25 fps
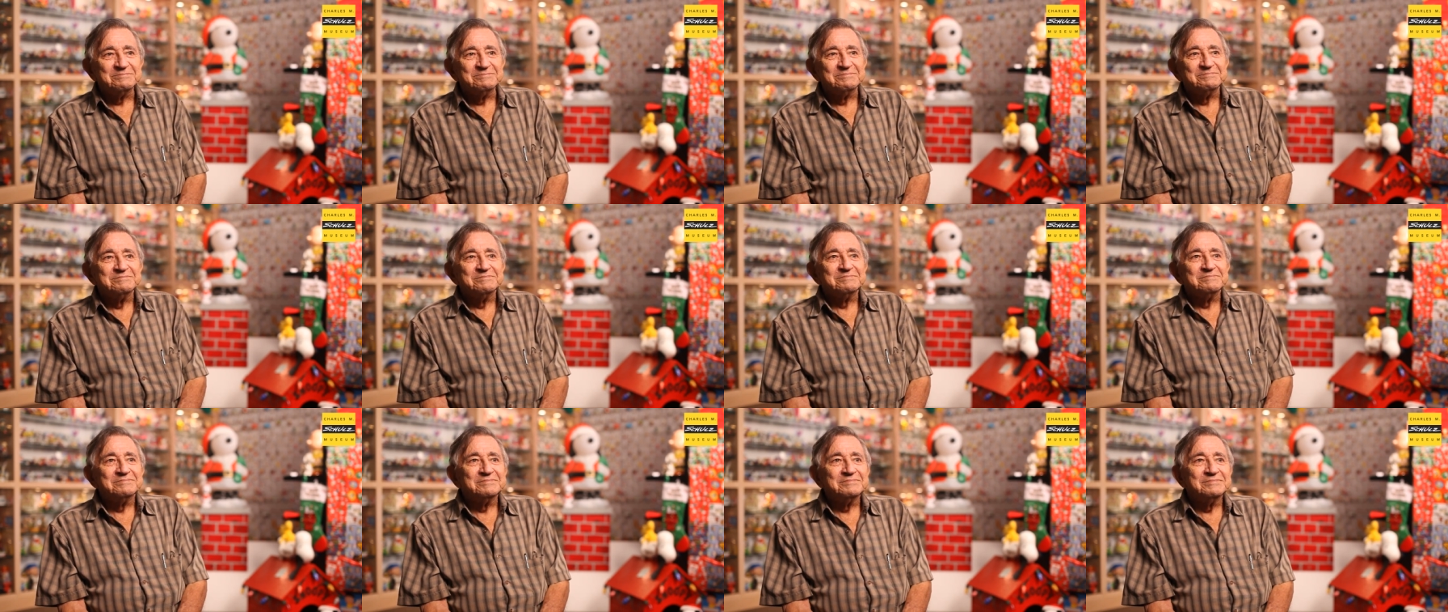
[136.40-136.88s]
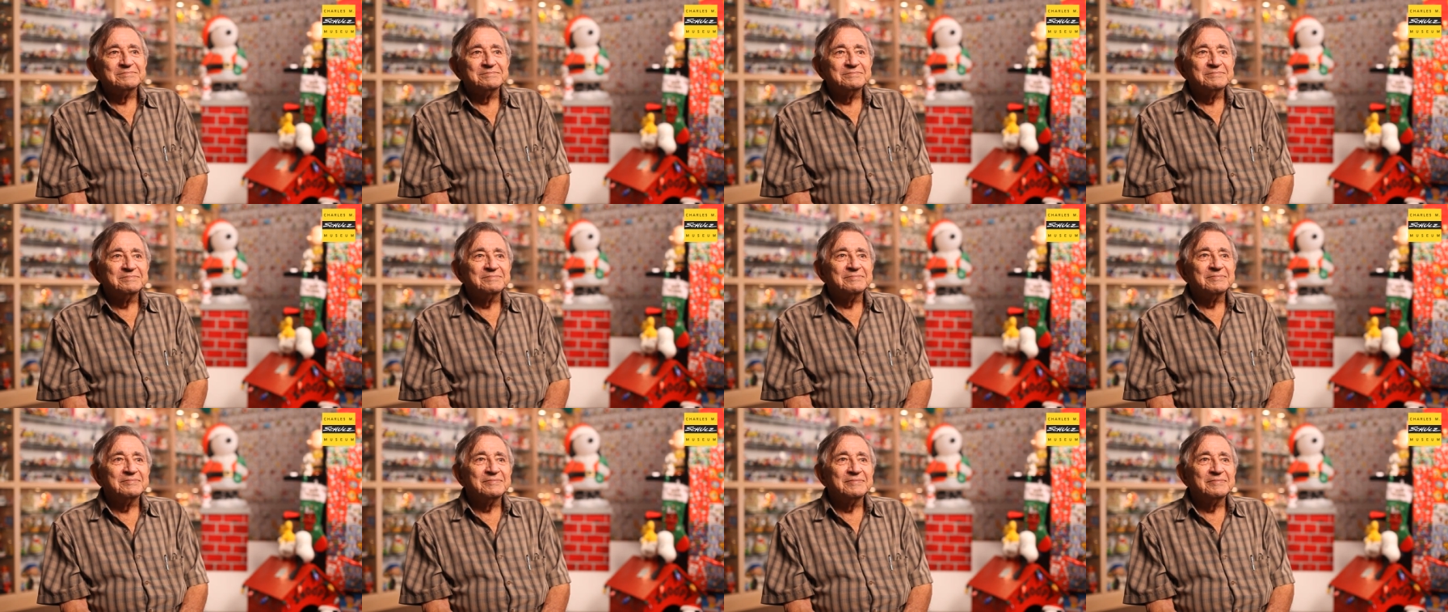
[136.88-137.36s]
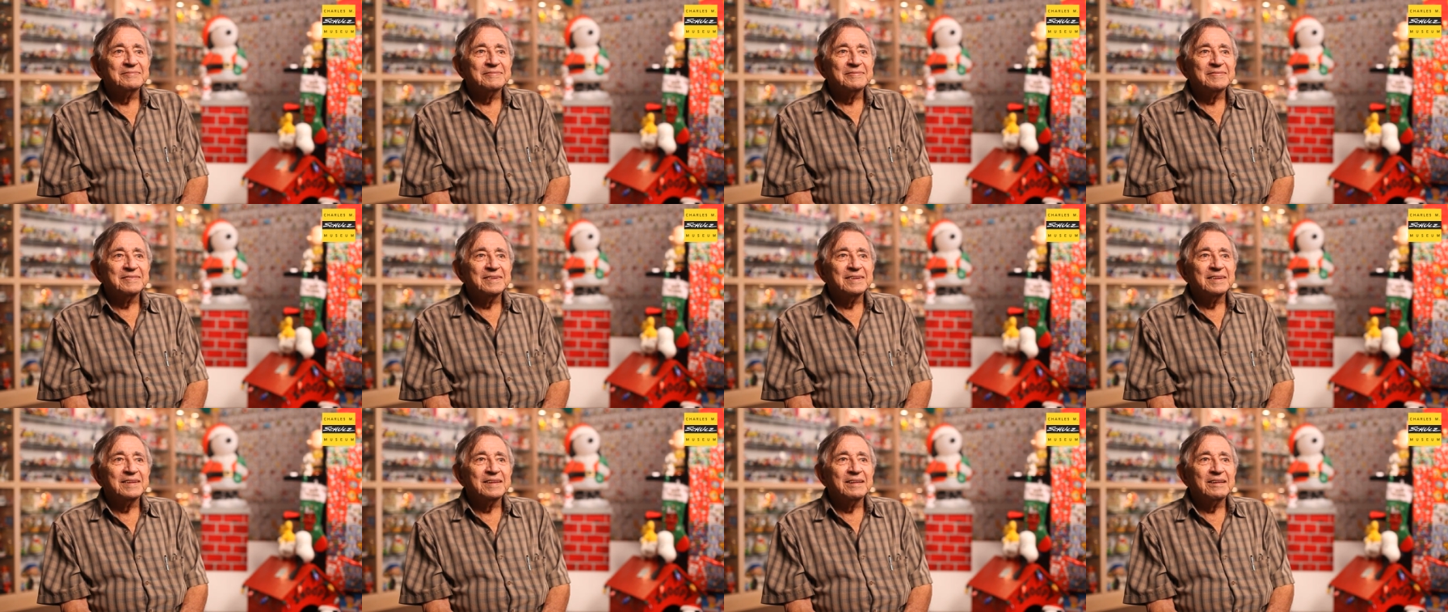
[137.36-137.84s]
So that was the first piece that
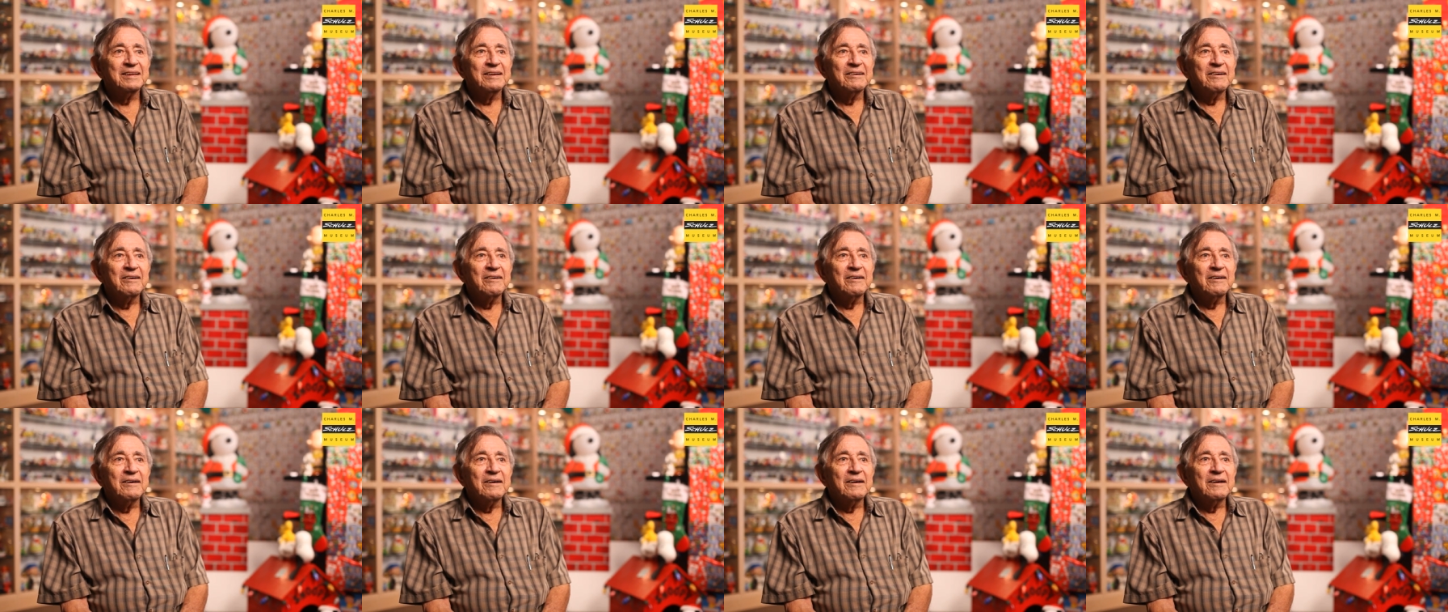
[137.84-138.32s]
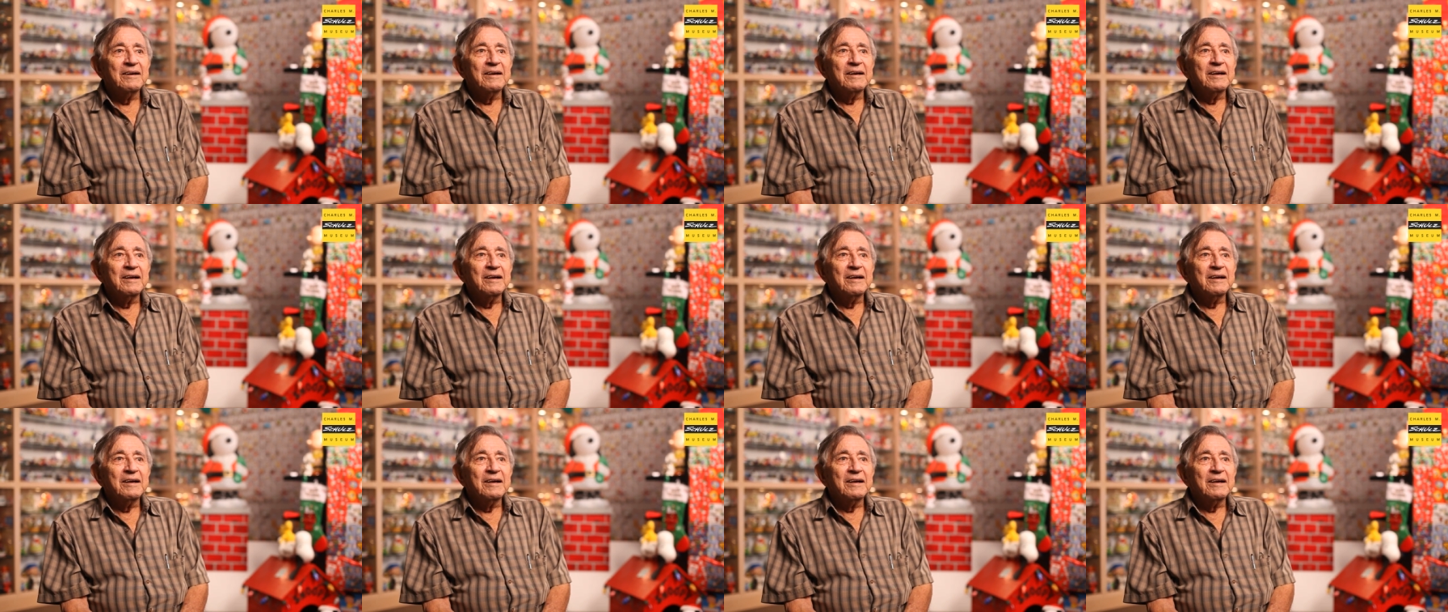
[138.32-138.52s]
you acquired?